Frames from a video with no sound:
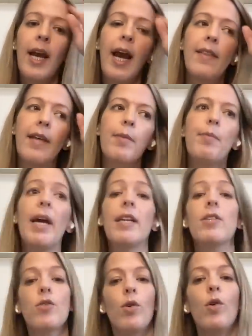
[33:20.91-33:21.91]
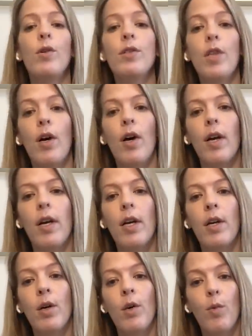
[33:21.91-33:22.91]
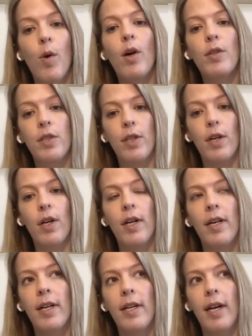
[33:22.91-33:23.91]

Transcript: And then my soul dog, Walter,